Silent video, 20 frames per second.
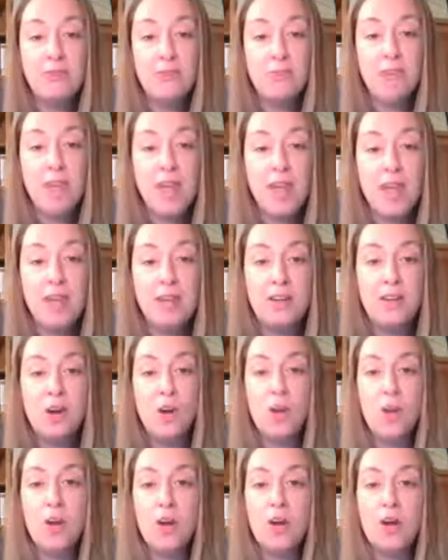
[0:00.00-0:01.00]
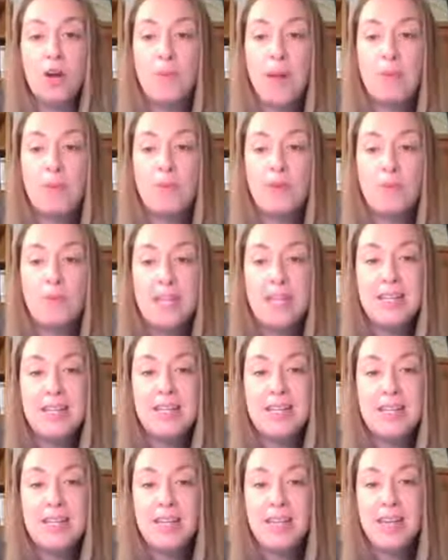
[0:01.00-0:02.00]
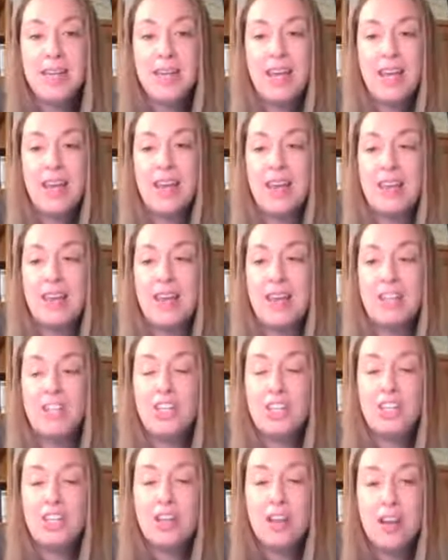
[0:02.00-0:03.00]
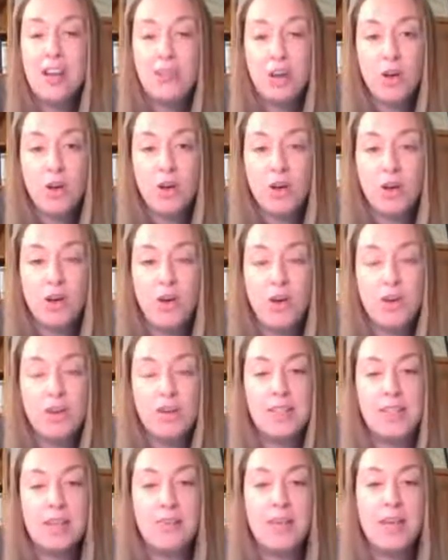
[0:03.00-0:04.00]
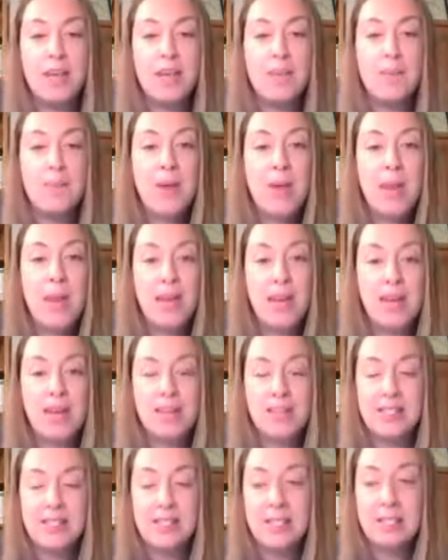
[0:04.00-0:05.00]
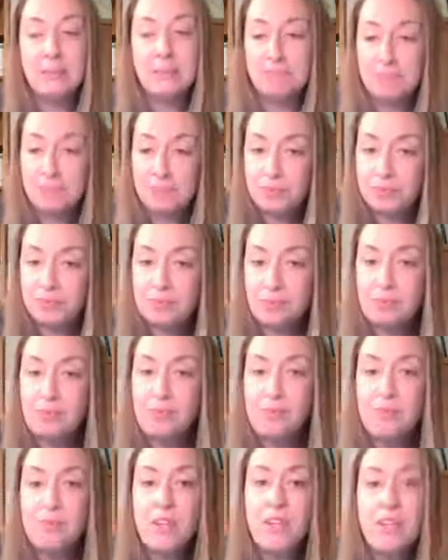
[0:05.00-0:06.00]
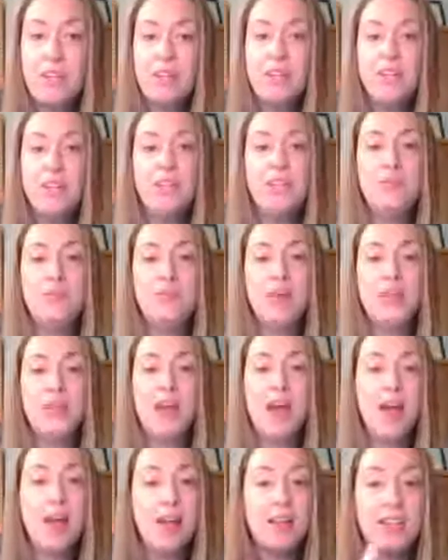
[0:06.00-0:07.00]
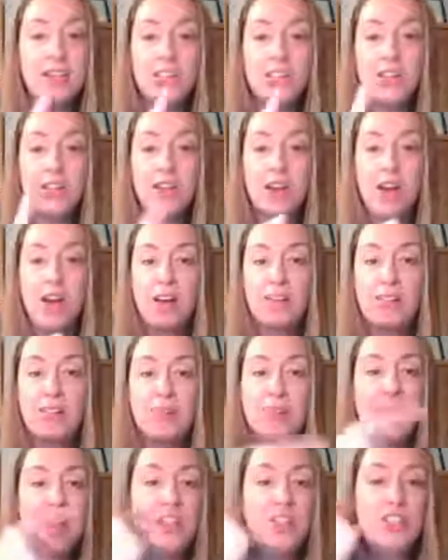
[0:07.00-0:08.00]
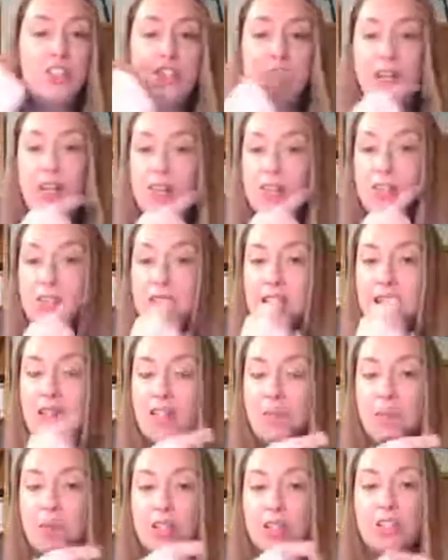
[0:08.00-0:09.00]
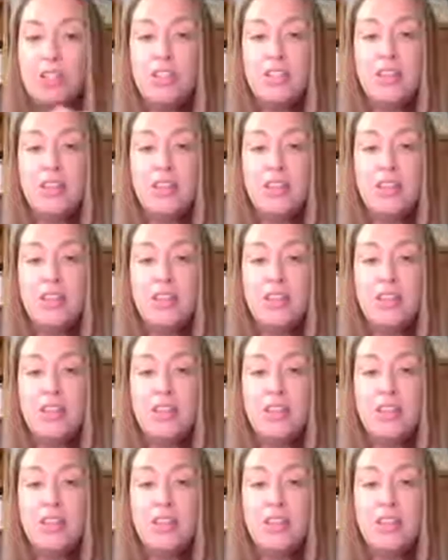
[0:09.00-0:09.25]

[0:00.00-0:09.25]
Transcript: blend or peppermint, and then just enough coconut oil to make a paste. And then you can put that on just a gauze sponge and use that to brush your